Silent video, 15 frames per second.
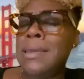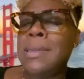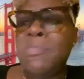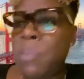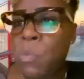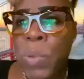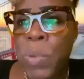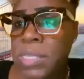
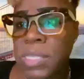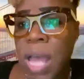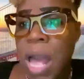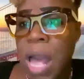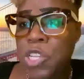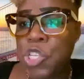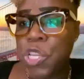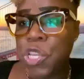give away
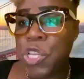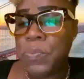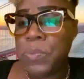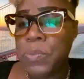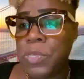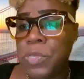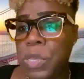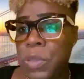
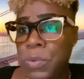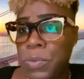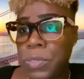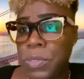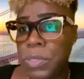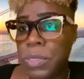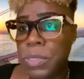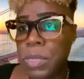scholarships to
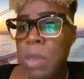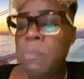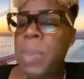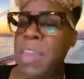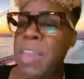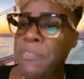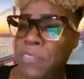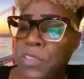youths,
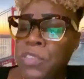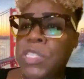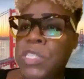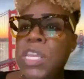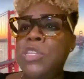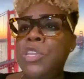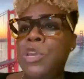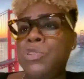pay for
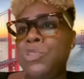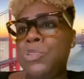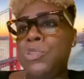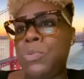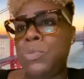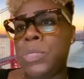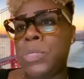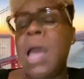senior
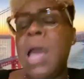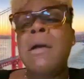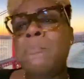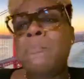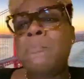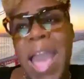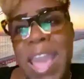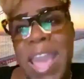dues,
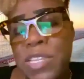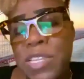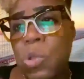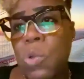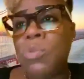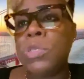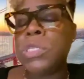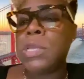buy
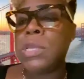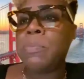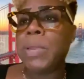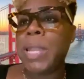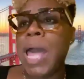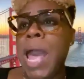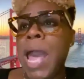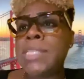school
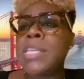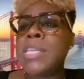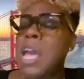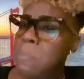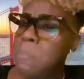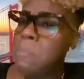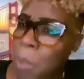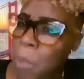supplies,
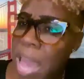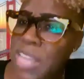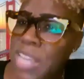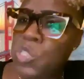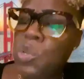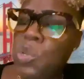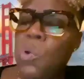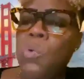buy
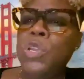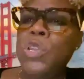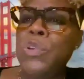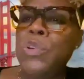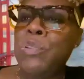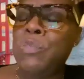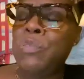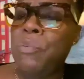school
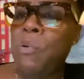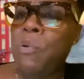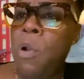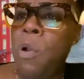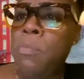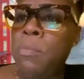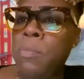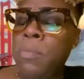
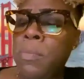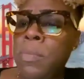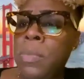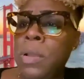uniform.